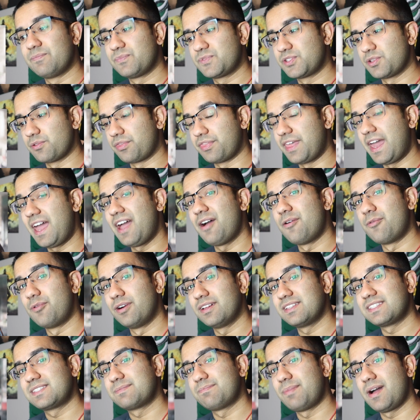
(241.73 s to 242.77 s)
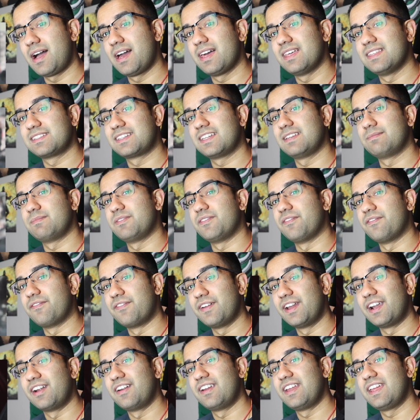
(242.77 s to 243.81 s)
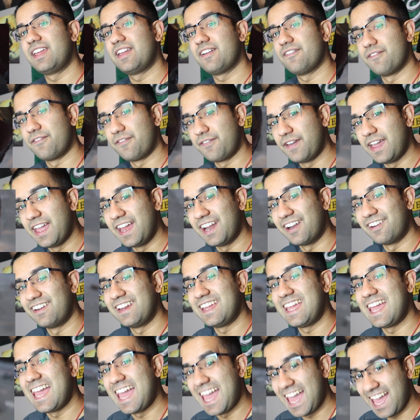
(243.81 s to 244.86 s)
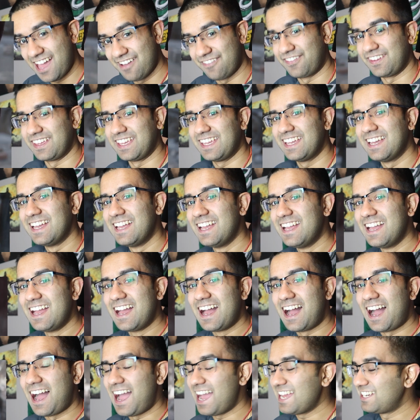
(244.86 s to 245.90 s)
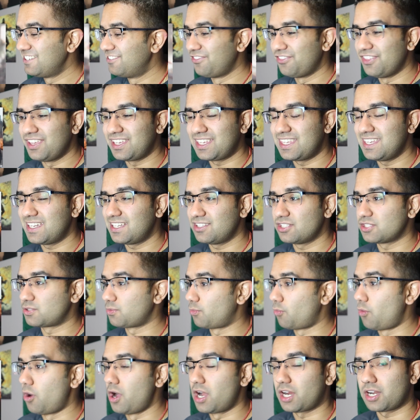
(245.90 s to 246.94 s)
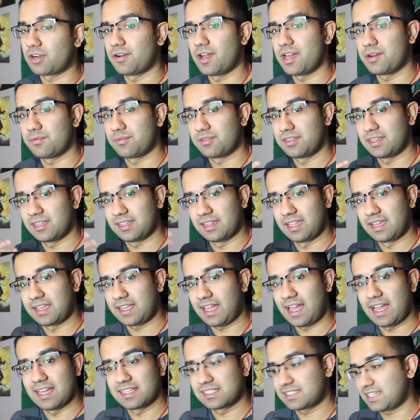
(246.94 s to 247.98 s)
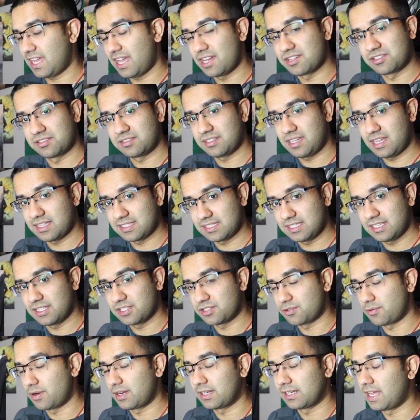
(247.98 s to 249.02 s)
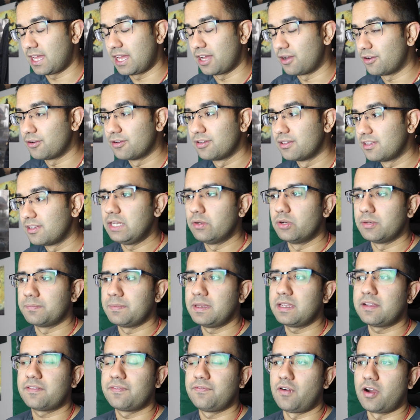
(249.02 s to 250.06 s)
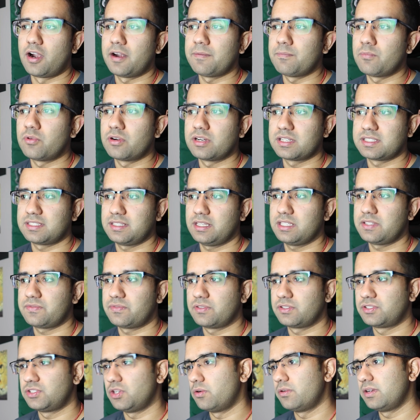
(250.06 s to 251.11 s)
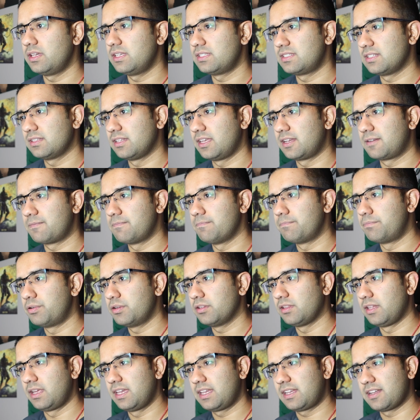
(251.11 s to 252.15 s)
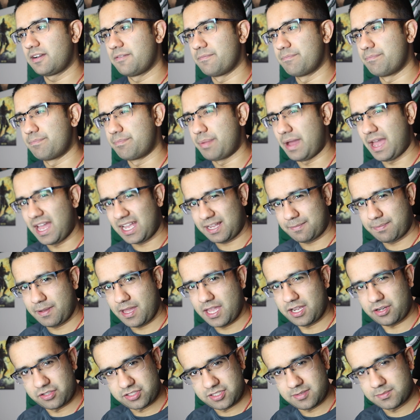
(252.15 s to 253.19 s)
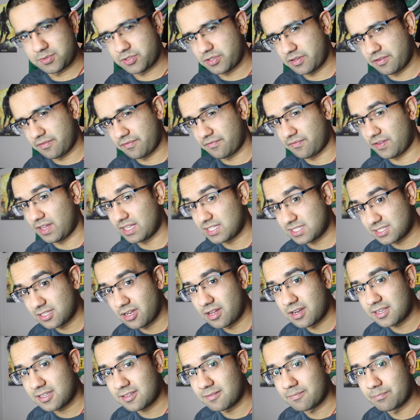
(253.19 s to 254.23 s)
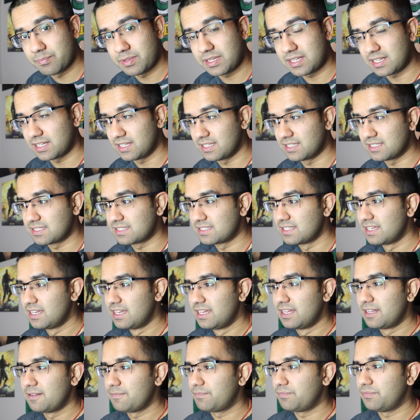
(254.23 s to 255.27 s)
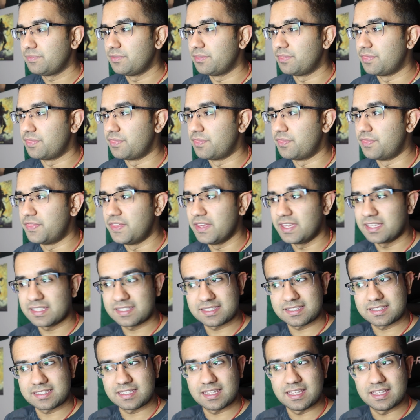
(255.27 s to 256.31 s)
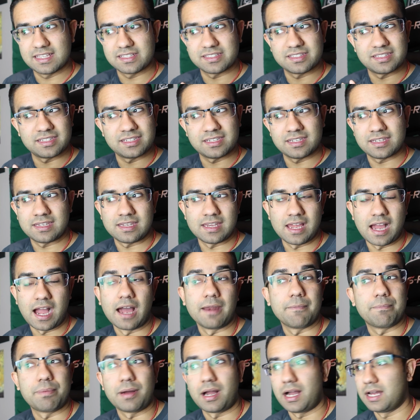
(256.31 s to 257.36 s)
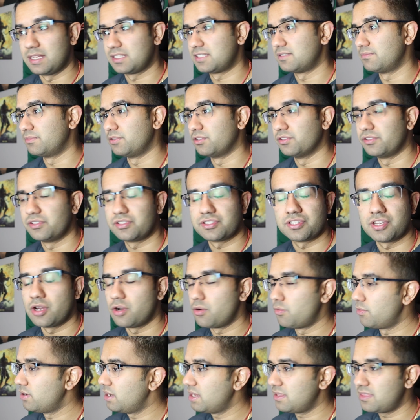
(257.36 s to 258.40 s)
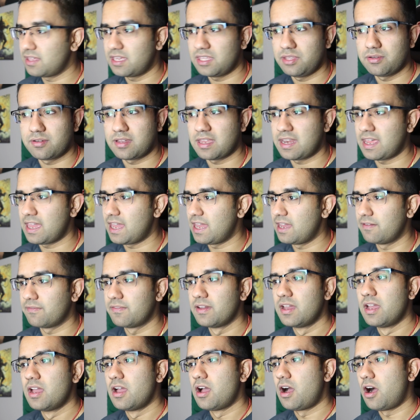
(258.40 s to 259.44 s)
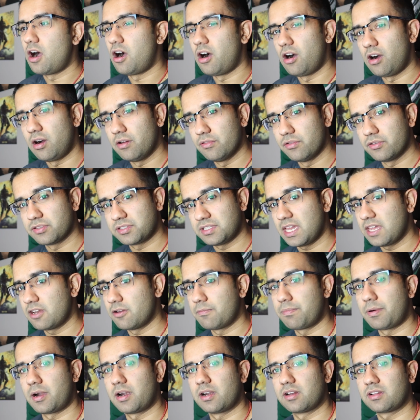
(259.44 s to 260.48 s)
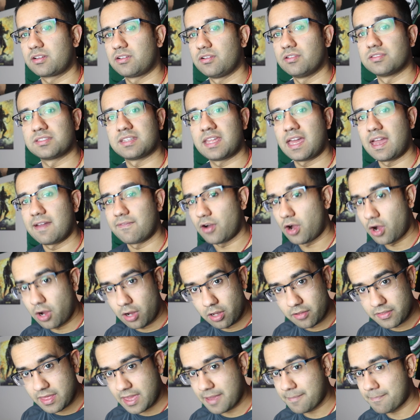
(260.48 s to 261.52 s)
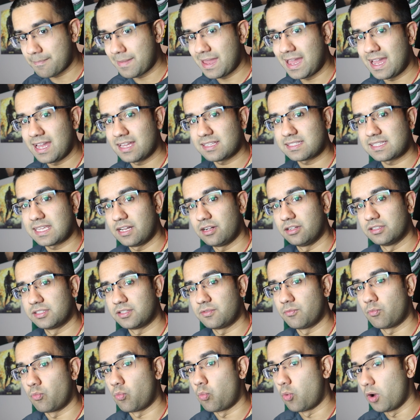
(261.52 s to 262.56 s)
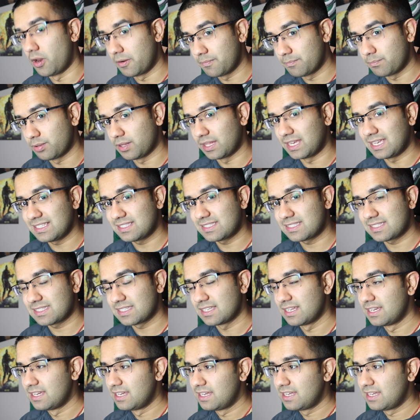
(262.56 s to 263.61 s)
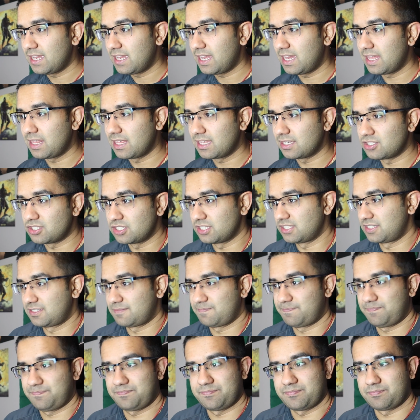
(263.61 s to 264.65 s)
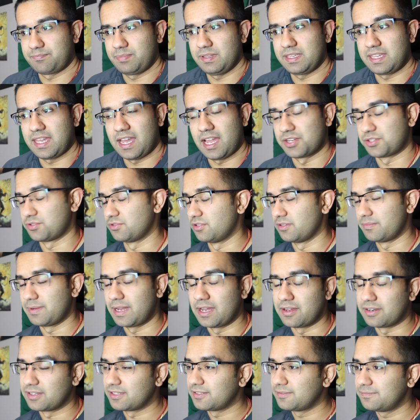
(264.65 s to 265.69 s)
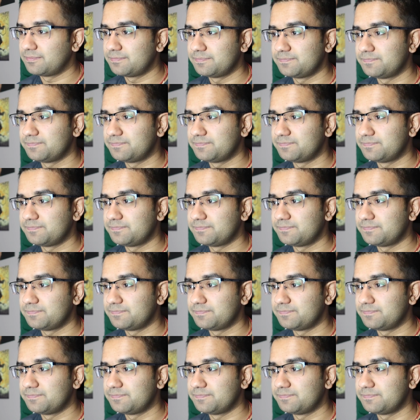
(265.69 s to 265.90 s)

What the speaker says: So that one spot is going to be very, very heavy. I don't think he can just walk around with it like as casually as he is right now. It would make far more sense for Tony to like put like a backpack or some sort of vest on him, because this is not possible. There's no way that you can have all those nanoparticles and have all that mass held in one place and then just be casual about it.